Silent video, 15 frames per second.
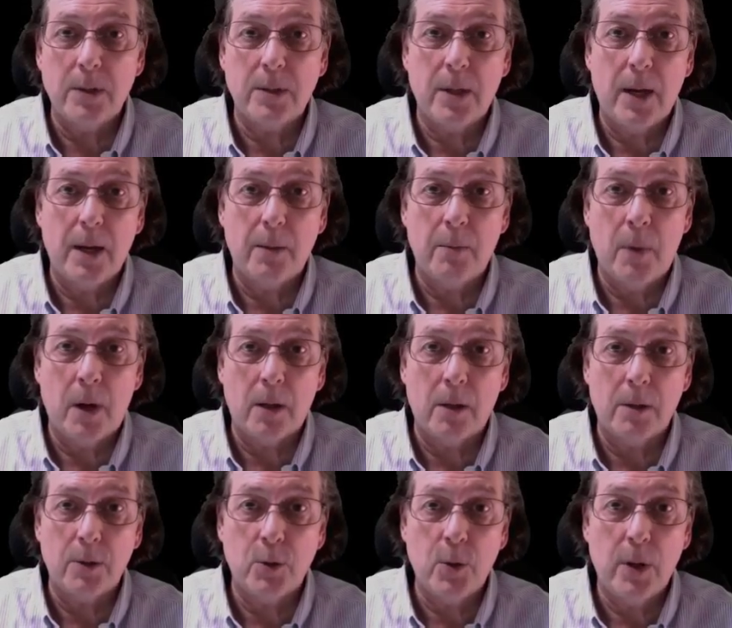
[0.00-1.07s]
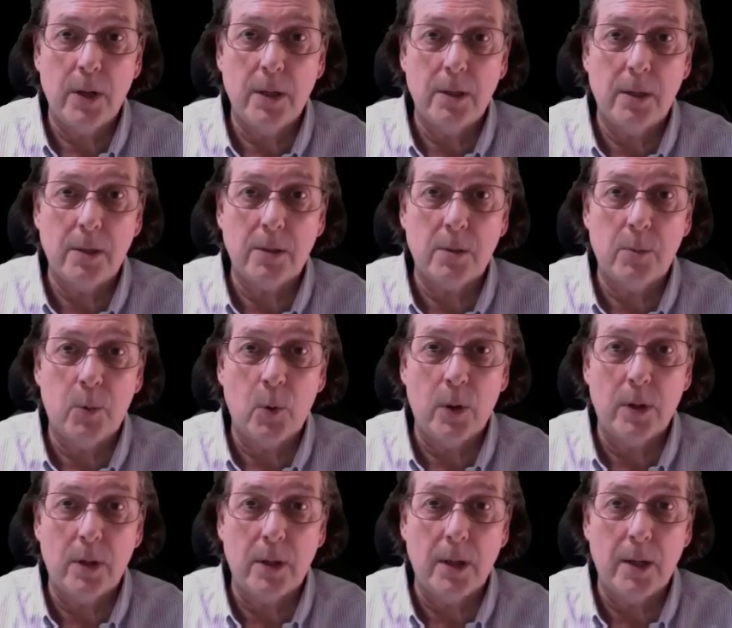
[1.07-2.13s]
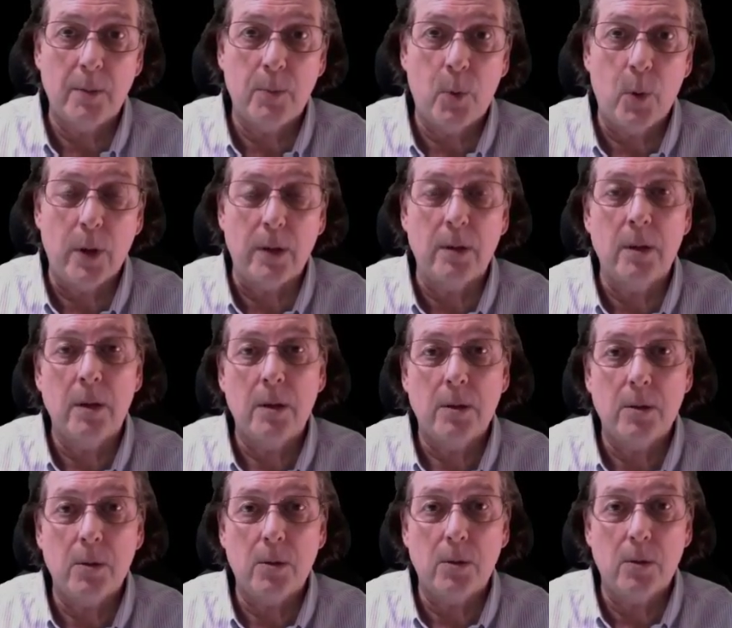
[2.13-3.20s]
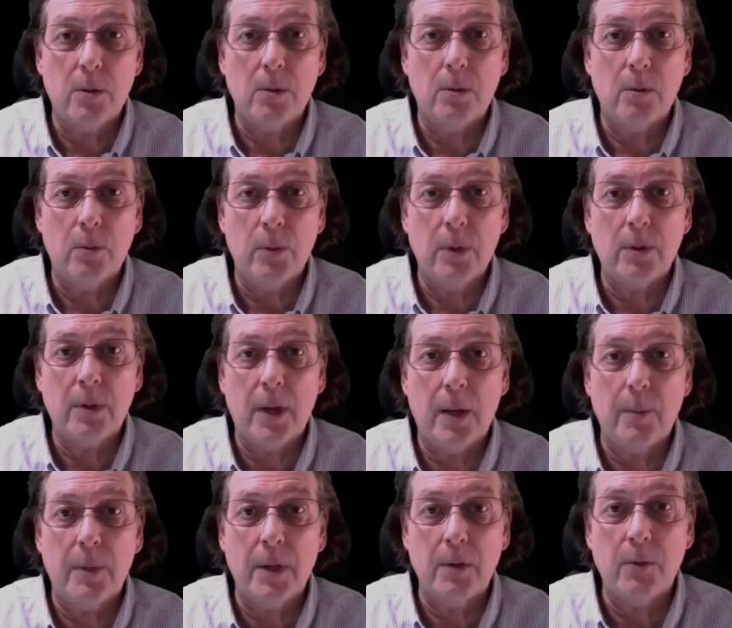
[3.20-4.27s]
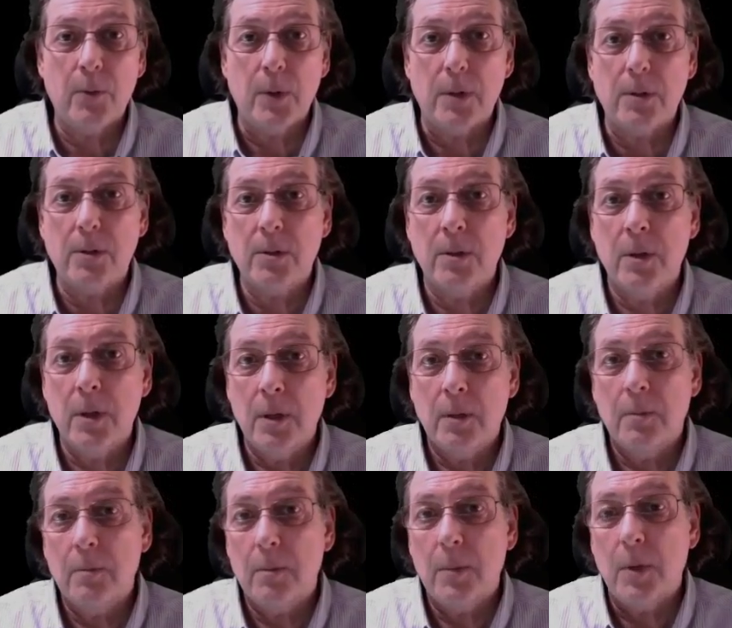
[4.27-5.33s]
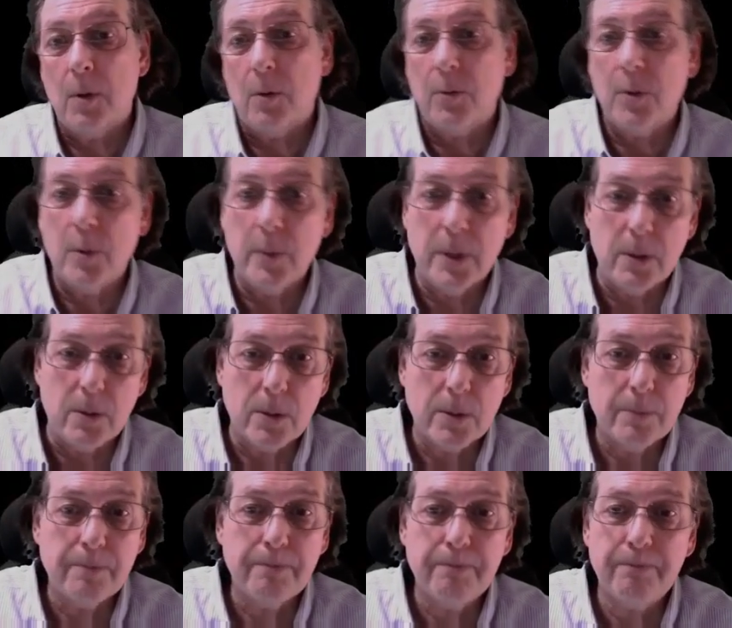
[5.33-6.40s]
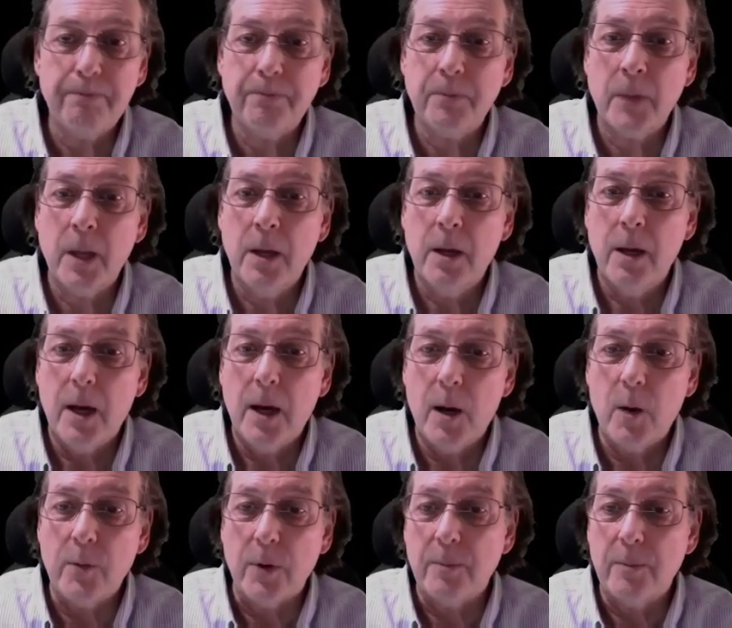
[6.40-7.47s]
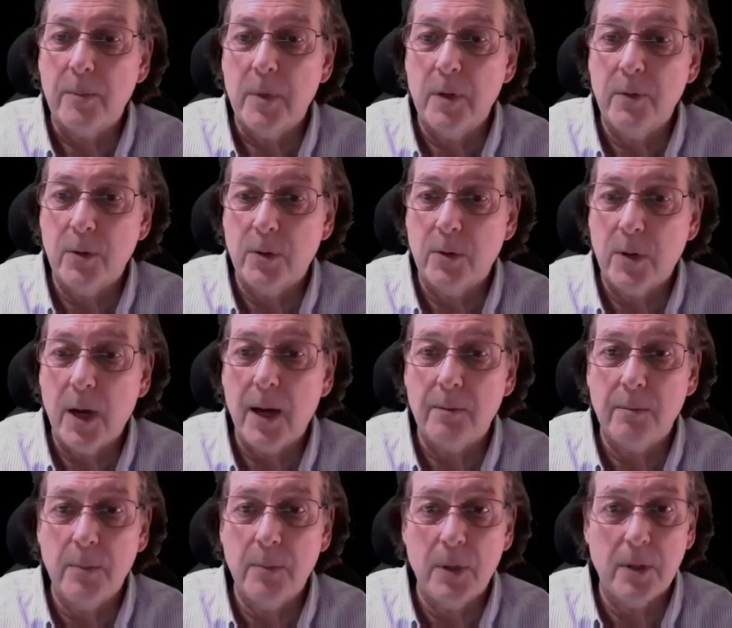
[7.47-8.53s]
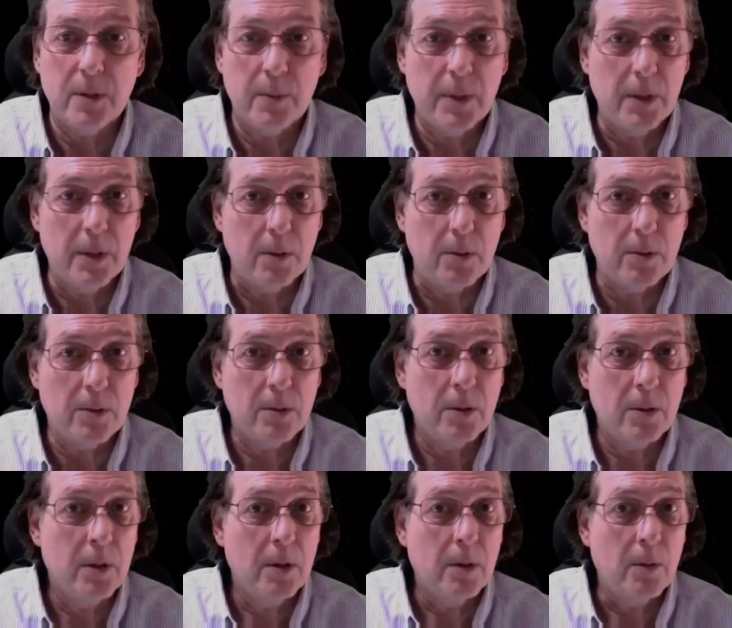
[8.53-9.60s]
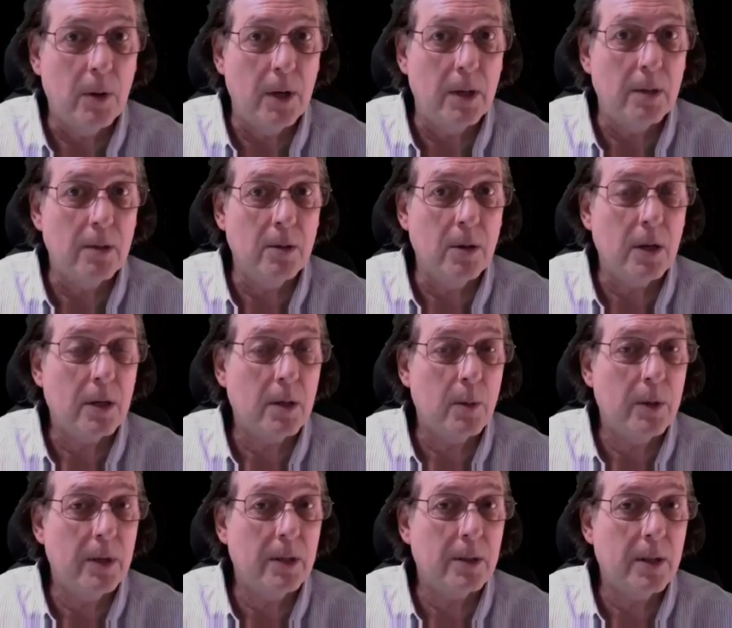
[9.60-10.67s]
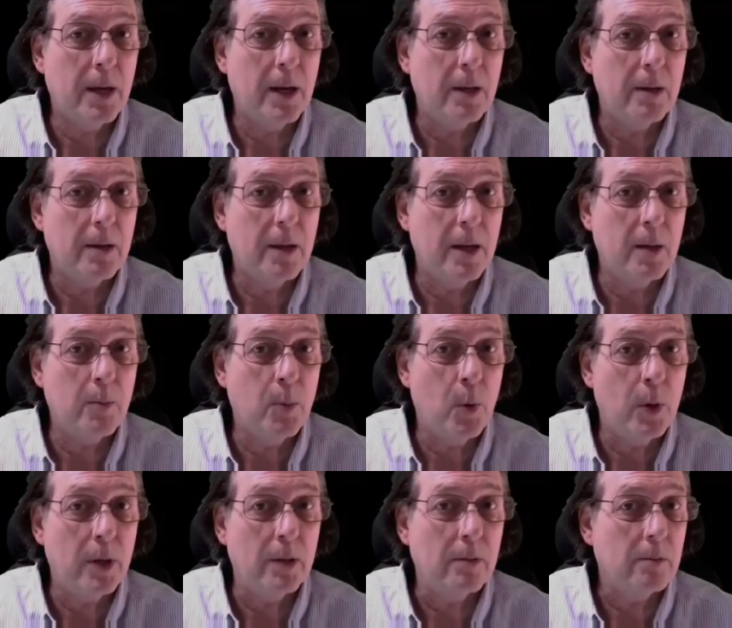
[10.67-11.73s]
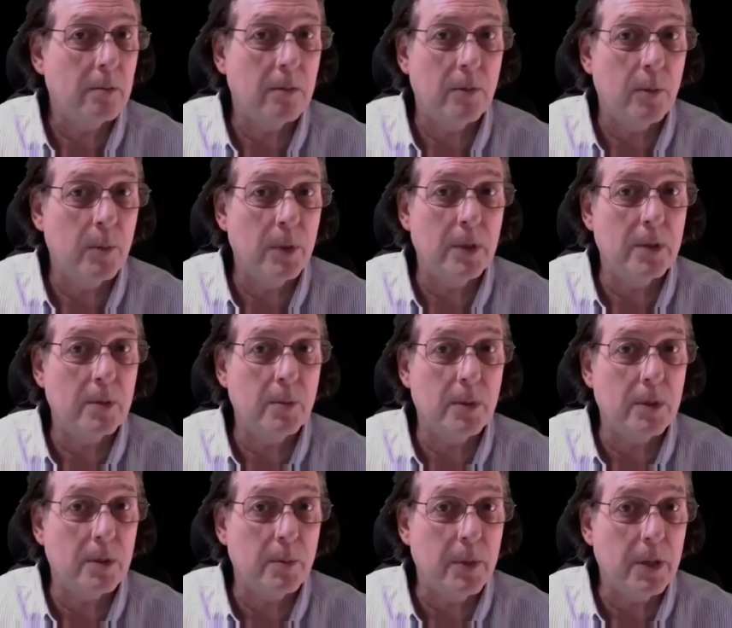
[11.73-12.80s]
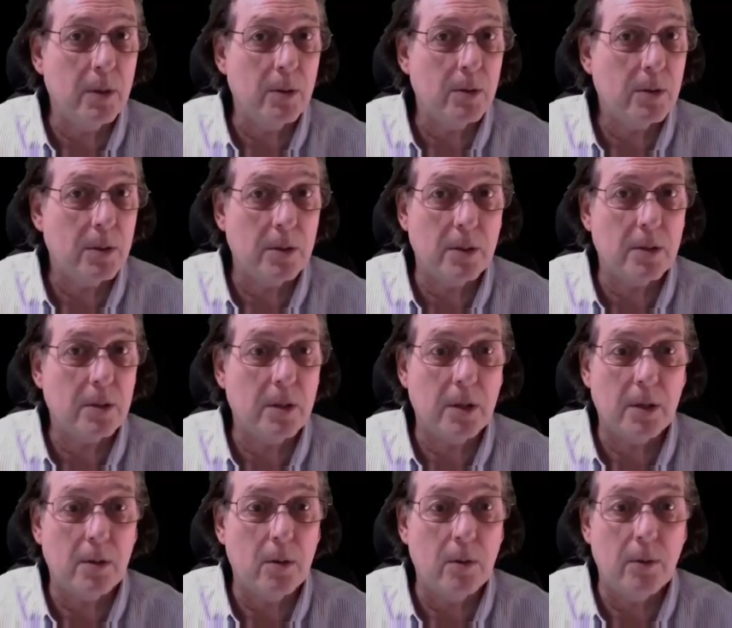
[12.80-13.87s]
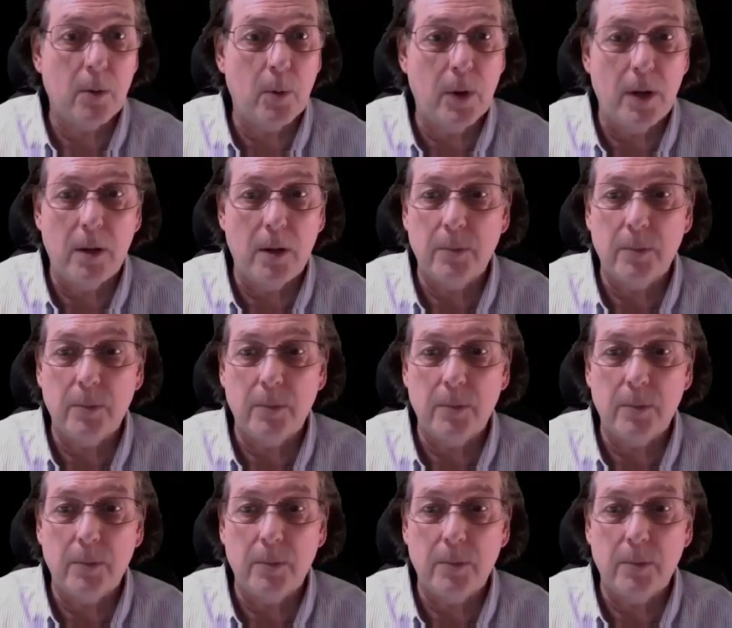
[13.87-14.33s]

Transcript: that model is trained, it's deployed to the endpoint, so you can do real-time inference you know, for your meters. However, if you've got millions of meters, right, you're not going to hit that endpoint for millions and millions of meters because it's going to get overwhelmed.